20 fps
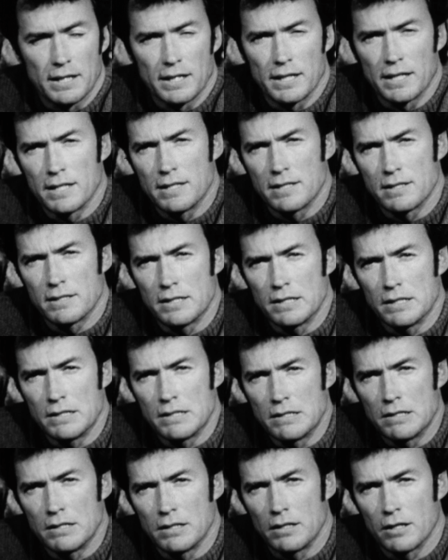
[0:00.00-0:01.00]
against
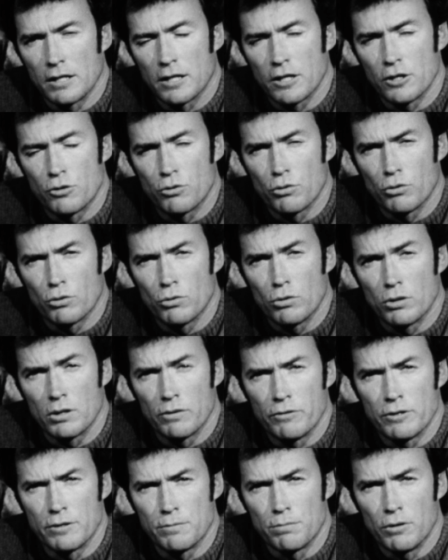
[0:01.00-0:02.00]
the control of
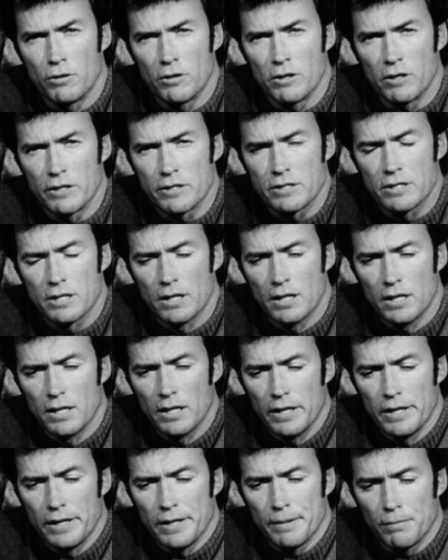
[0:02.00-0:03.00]
his boss.
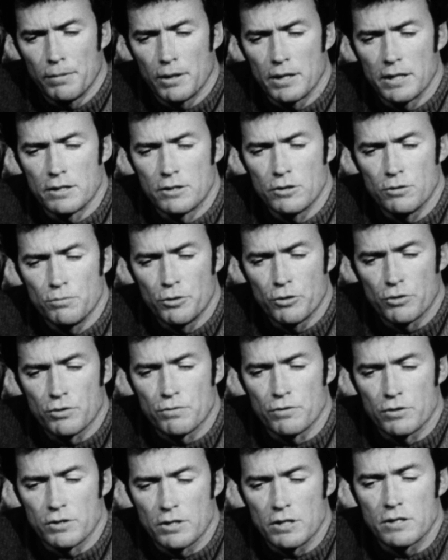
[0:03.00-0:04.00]
But in Two Mules
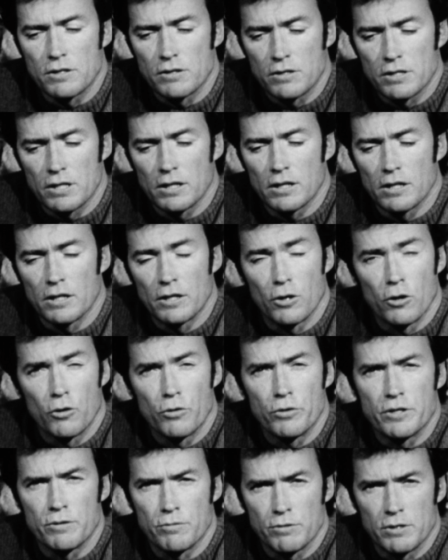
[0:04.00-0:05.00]
for Sister Sarah, it
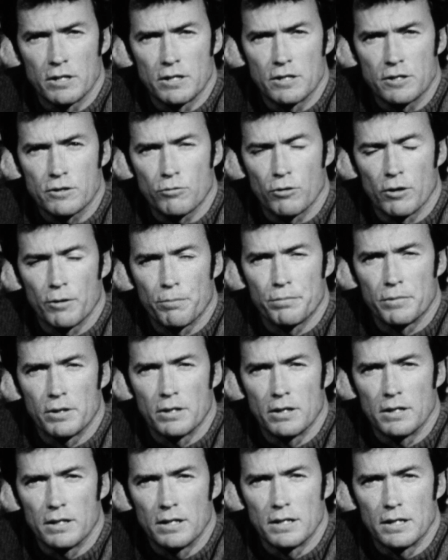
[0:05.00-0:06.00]
always was in the script
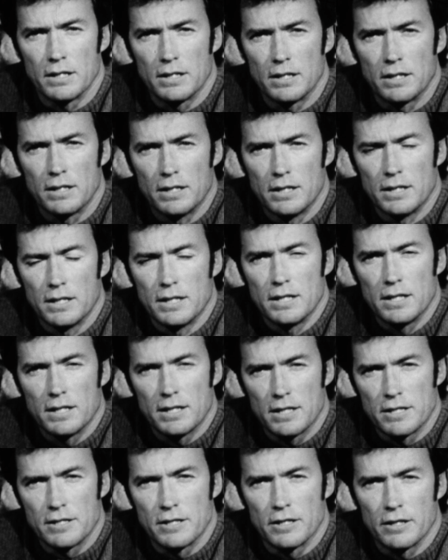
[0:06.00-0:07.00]
and
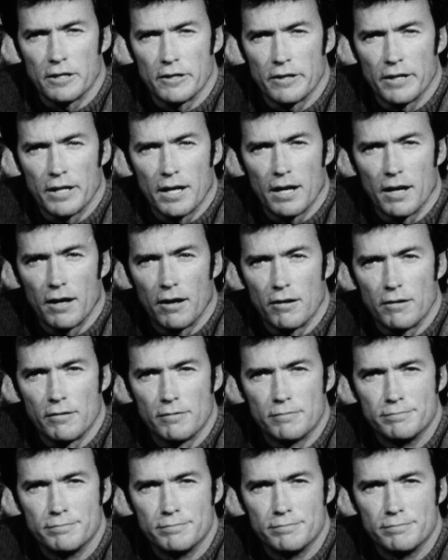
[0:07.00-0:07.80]
is in there now.